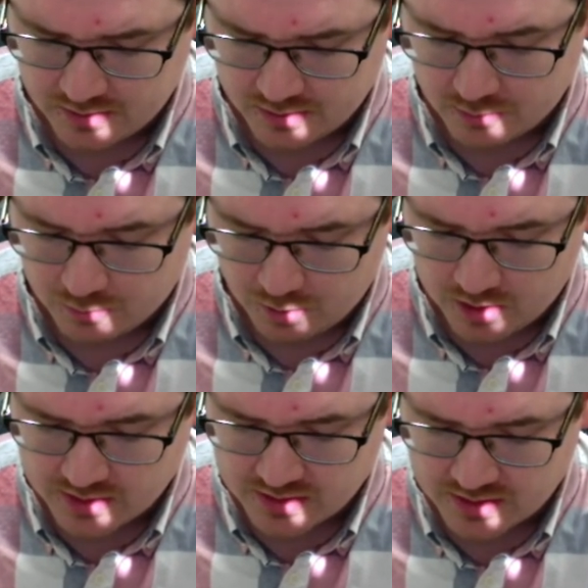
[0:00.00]
the
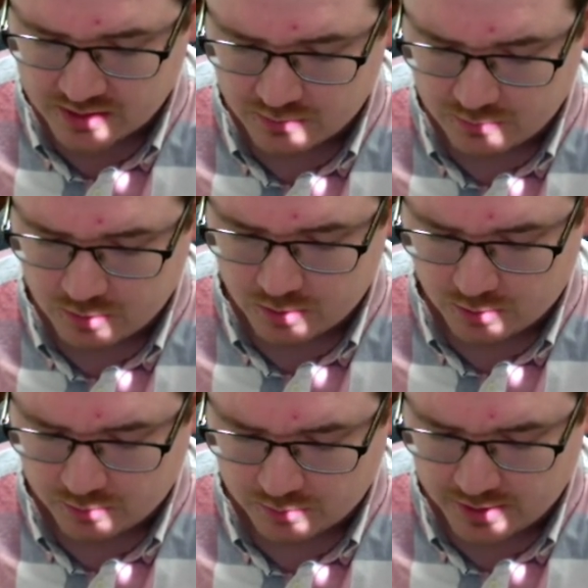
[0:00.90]
ones in the
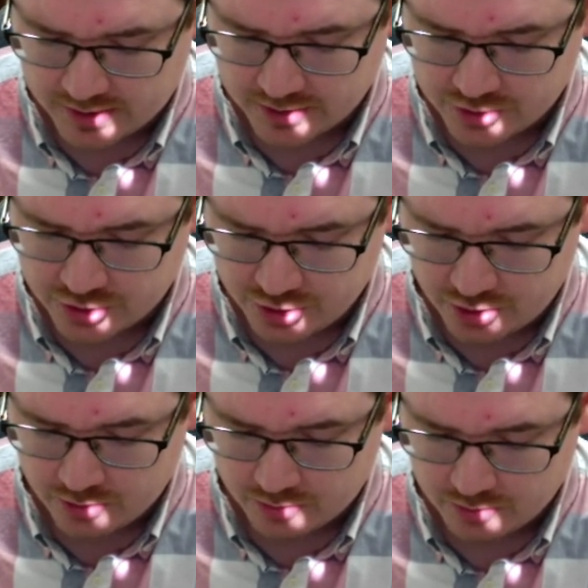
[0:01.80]
world that can
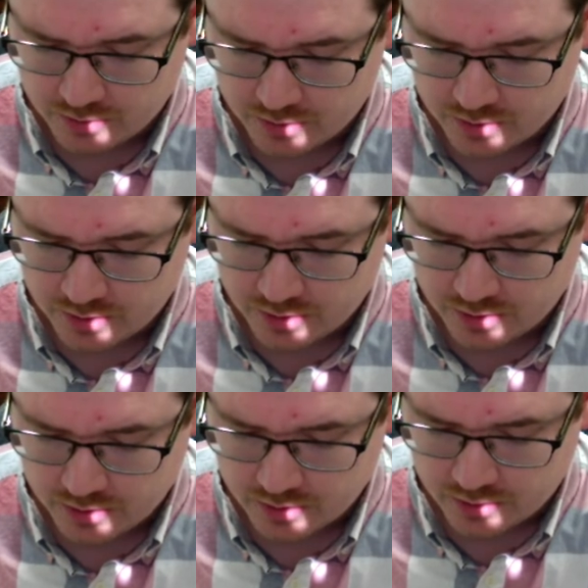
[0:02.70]
show
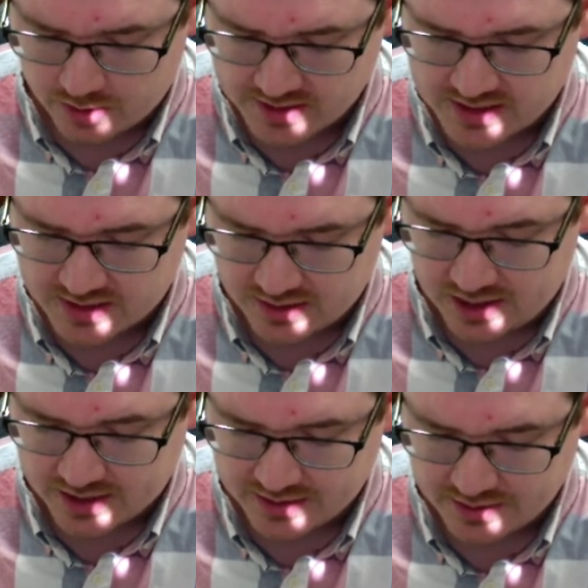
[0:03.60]
Christ's
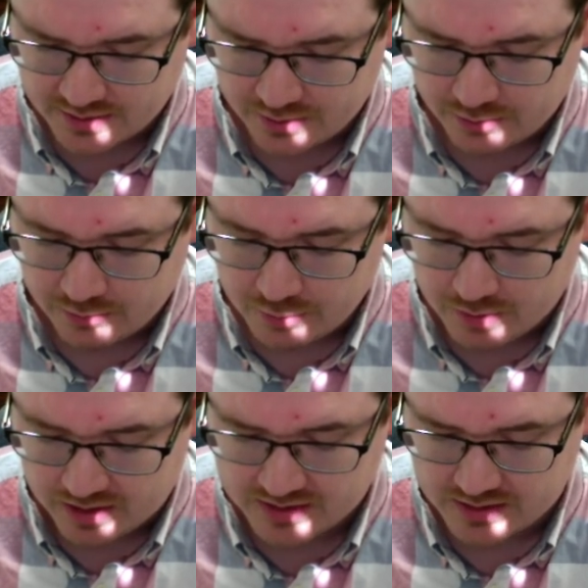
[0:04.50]
light through
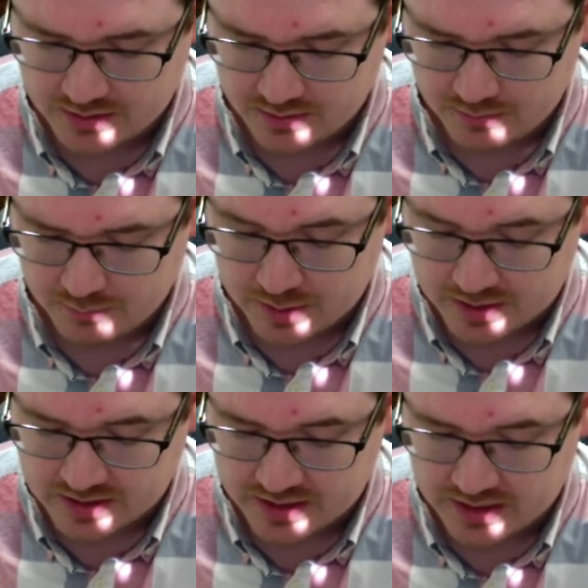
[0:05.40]
us
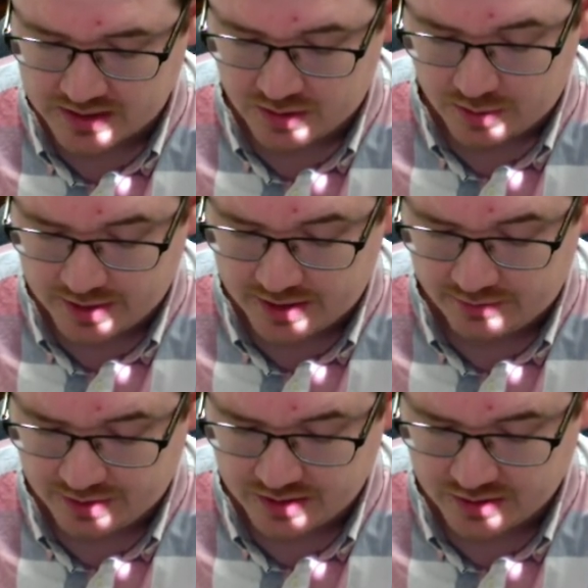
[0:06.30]
because he has already
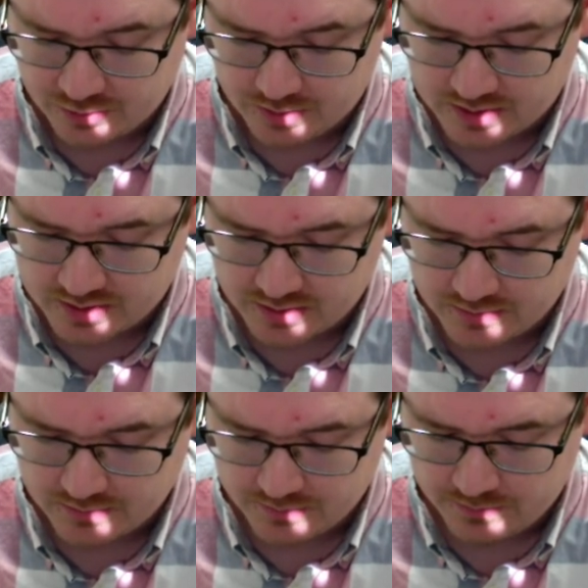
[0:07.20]
given it to us.
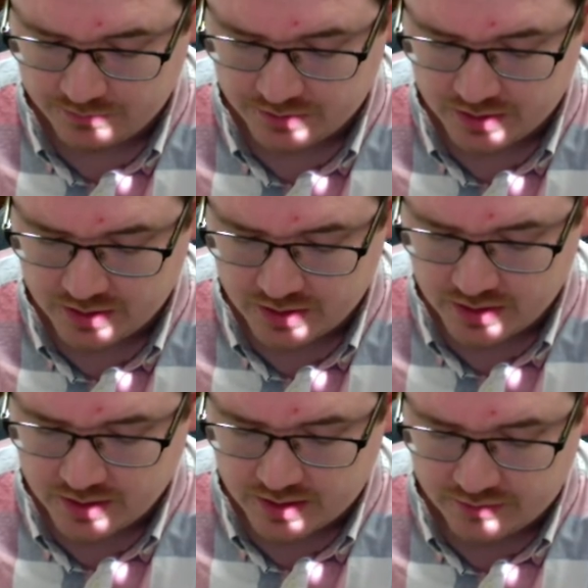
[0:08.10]

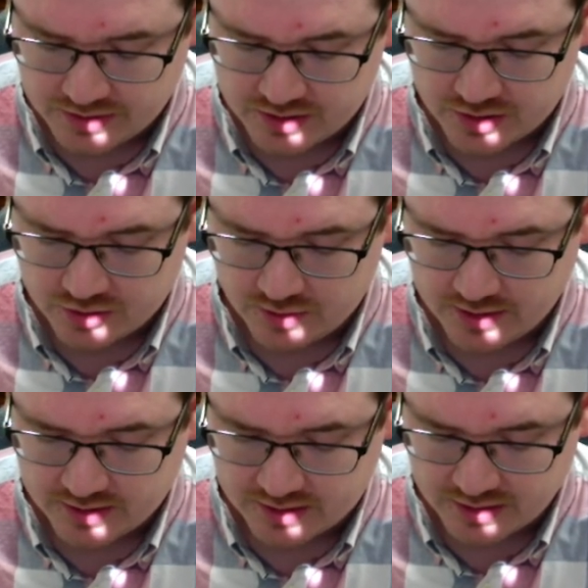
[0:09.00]
Give us the strength
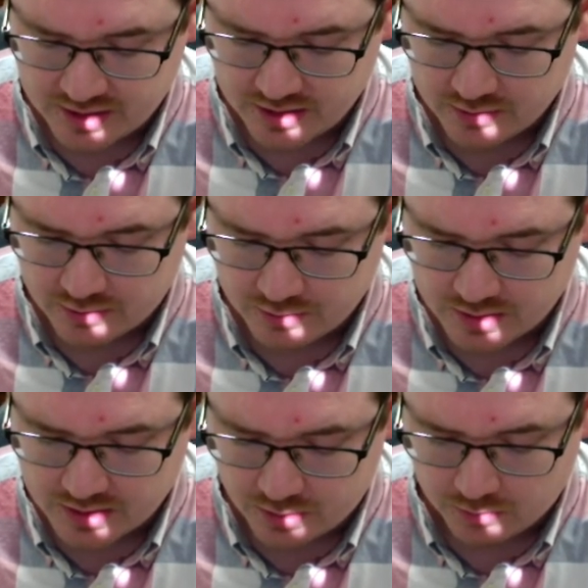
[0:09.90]
to continue through
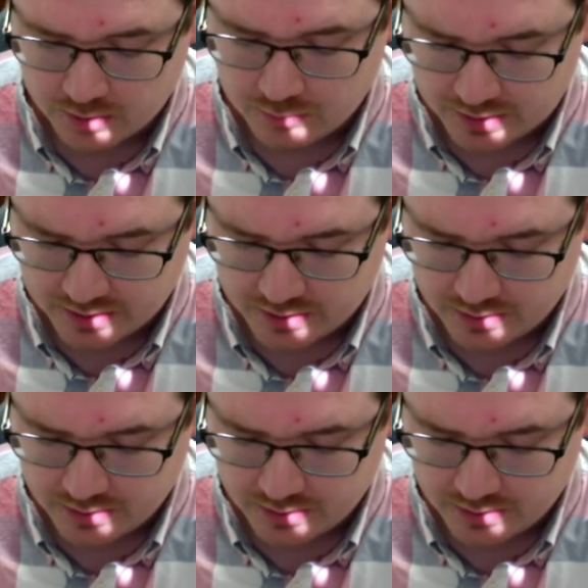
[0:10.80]
this Holy Week.